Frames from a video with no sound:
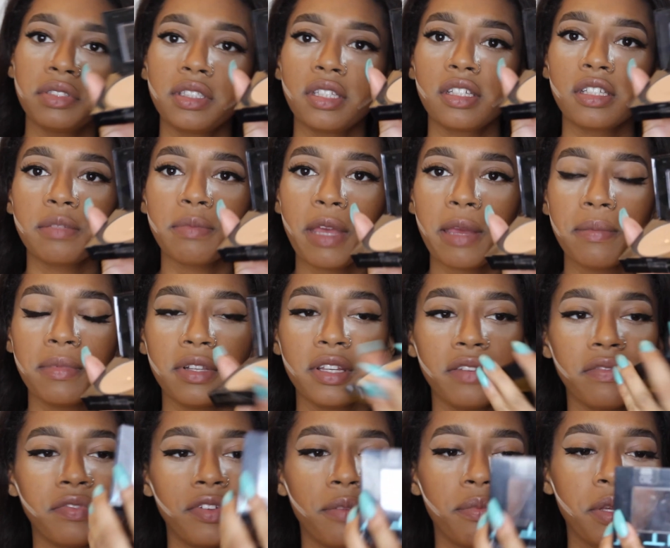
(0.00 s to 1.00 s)
with this
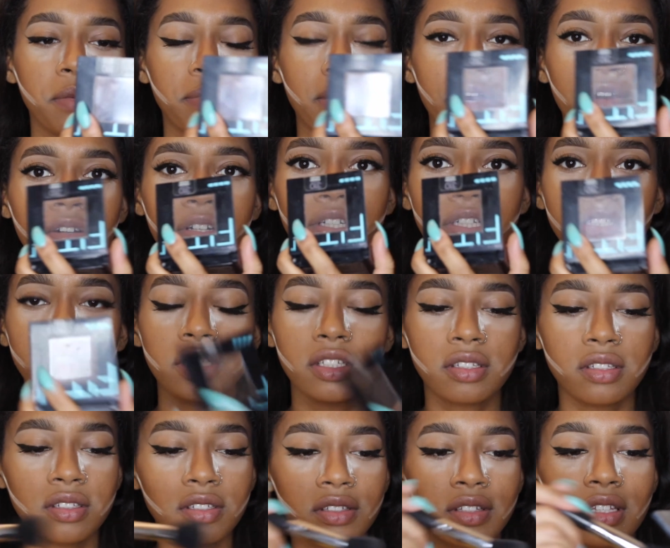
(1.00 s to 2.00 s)
Maybelline Fit Me powder.
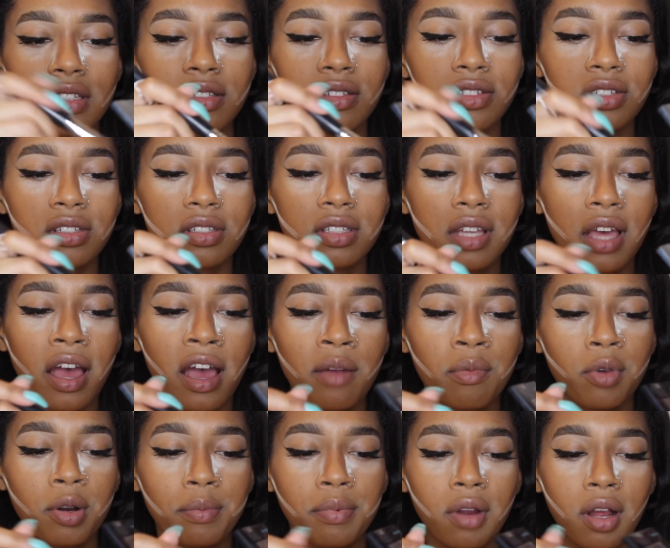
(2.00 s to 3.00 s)
This is just to add
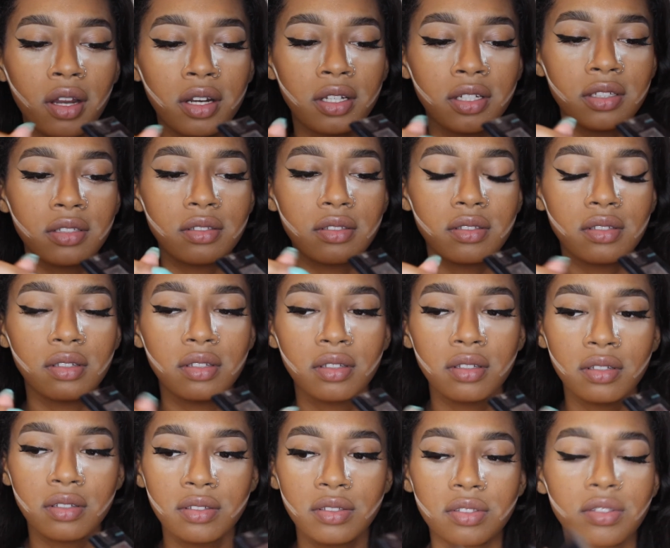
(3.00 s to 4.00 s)
more product,
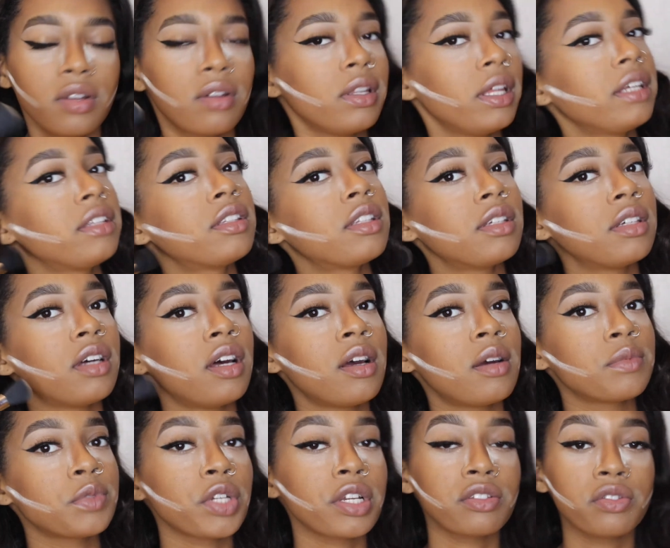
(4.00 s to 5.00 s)
so like the
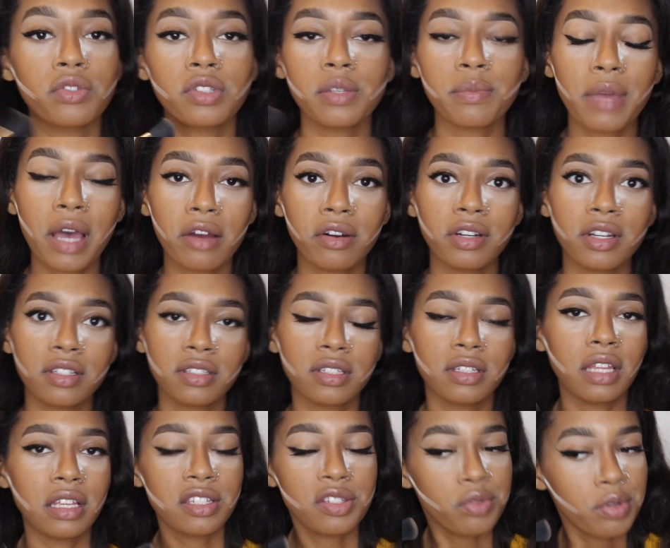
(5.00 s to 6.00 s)
translucent powder doesn't
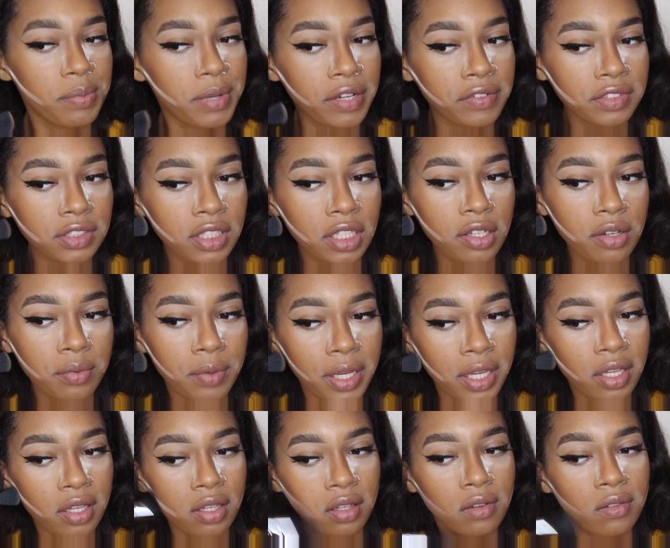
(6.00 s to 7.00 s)
like sweep everything
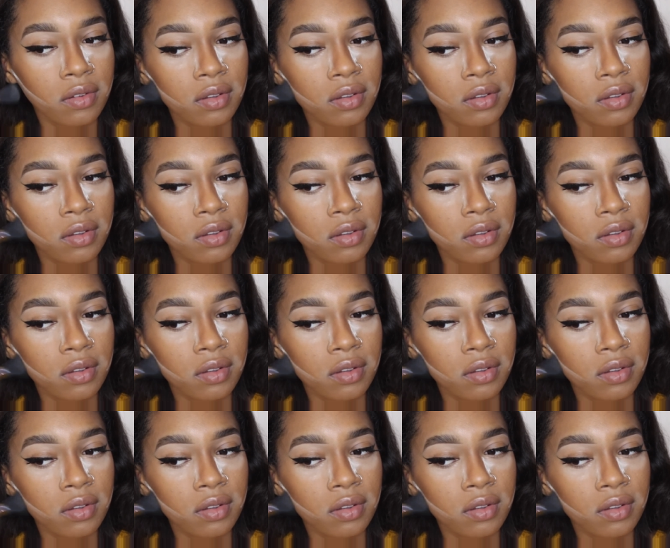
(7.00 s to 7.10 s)
away.